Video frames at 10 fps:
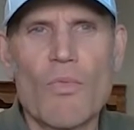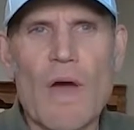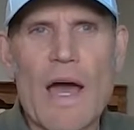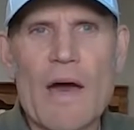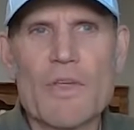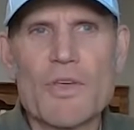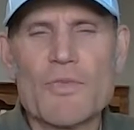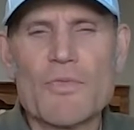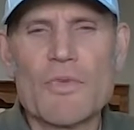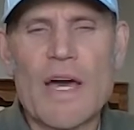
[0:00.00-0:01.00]
How do
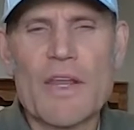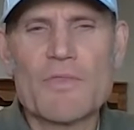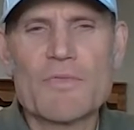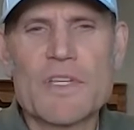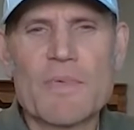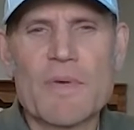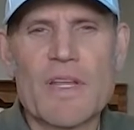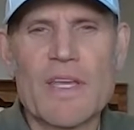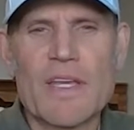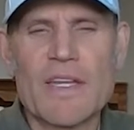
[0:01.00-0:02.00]
you
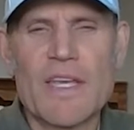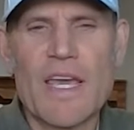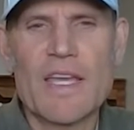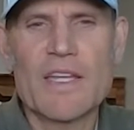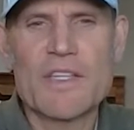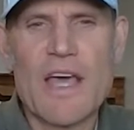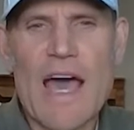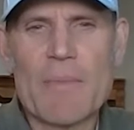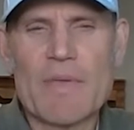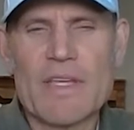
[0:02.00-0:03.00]
typically engage
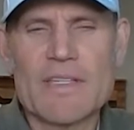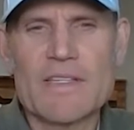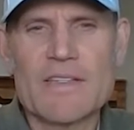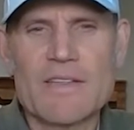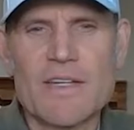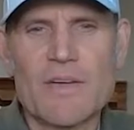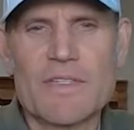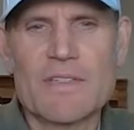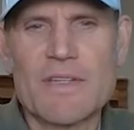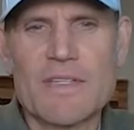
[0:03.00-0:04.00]
that? Because it's
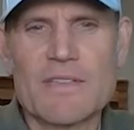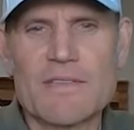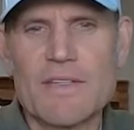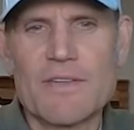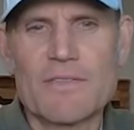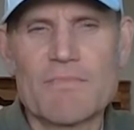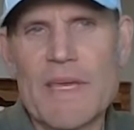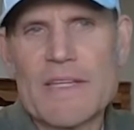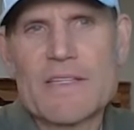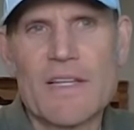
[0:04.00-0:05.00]
you're
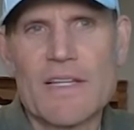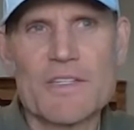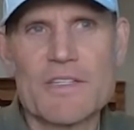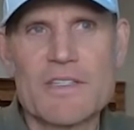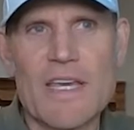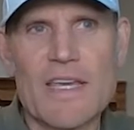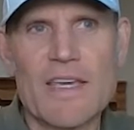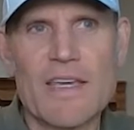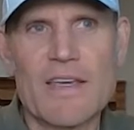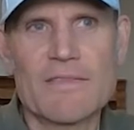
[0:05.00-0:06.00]
basically just
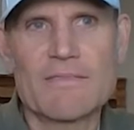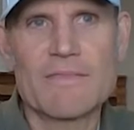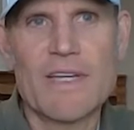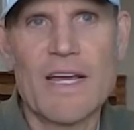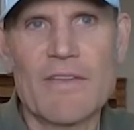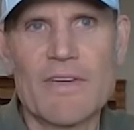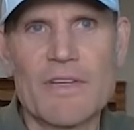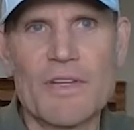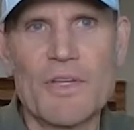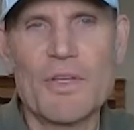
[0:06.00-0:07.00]
taking kind of
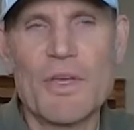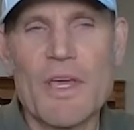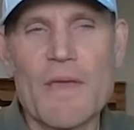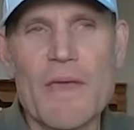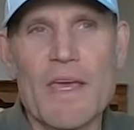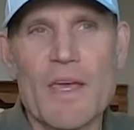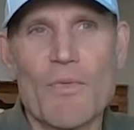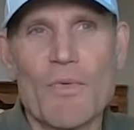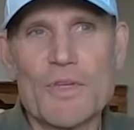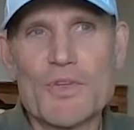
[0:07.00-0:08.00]

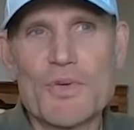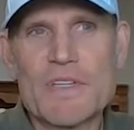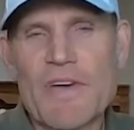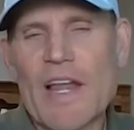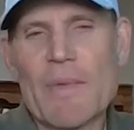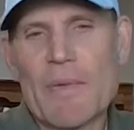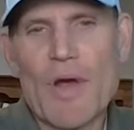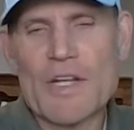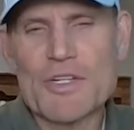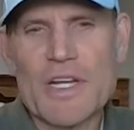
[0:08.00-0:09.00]
when you do a development
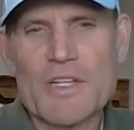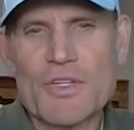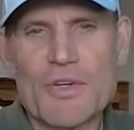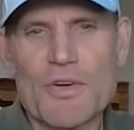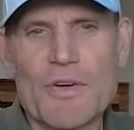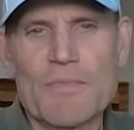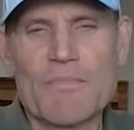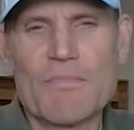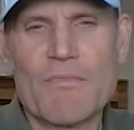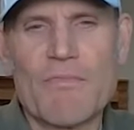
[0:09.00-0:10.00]
project, you're
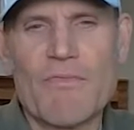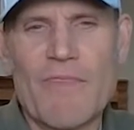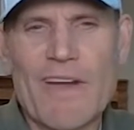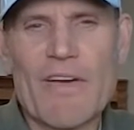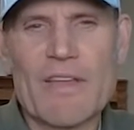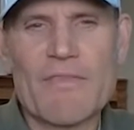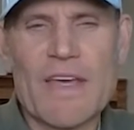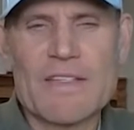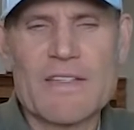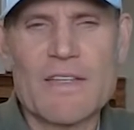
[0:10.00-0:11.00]
very
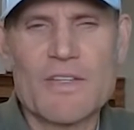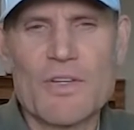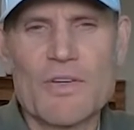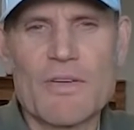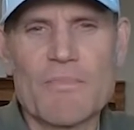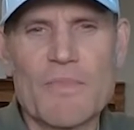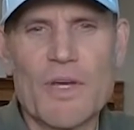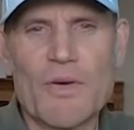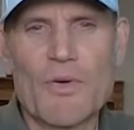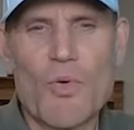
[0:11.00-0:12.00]
invested. You're
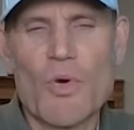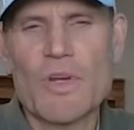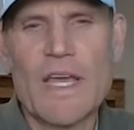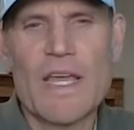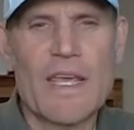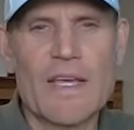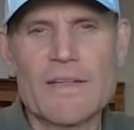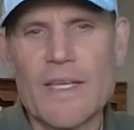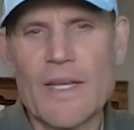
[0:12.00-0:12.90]
coordinating,